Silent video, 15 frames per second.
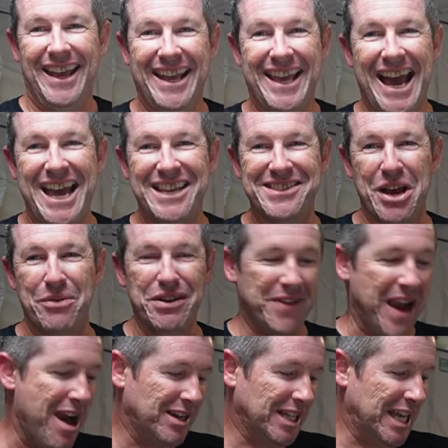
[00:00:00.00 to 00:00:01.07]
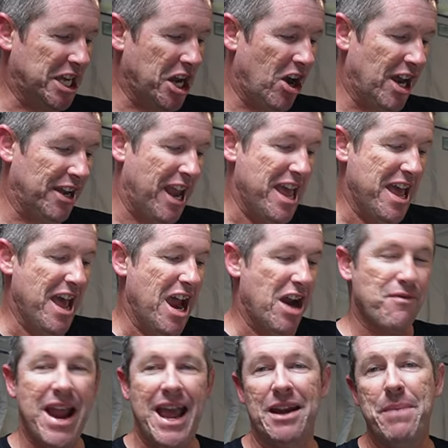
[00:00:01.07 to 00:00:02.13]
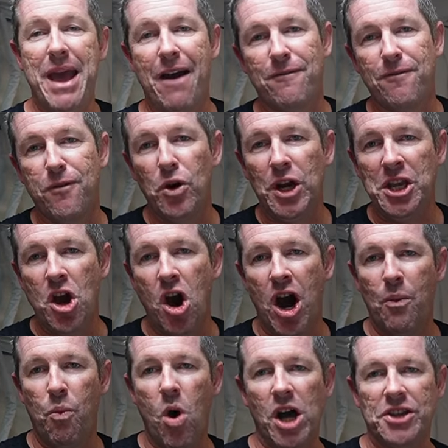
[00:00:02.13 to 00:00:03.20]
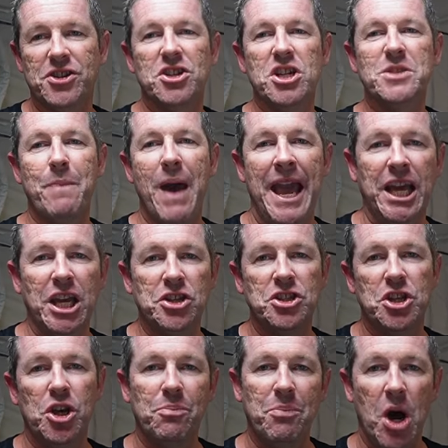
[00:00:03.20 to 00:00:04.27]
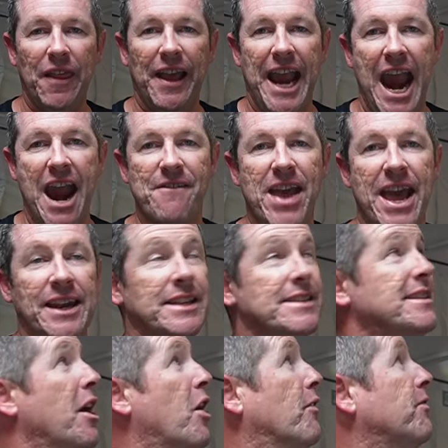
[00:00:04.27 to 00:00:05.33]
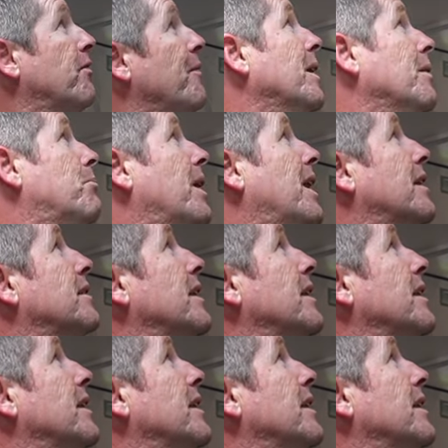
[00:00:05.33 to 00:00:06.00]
Okay, so we've currently got around about 49 watts just being consumed by the caravan itself, but